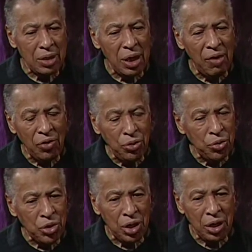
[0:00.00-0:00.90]

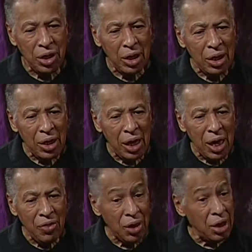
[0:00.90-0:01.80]
evolution
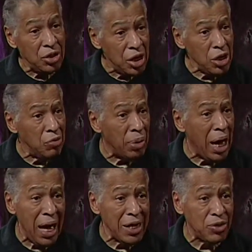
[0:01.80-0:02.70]
and the continuum.
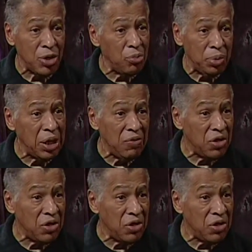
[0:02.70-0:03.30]
Baha'is don't believe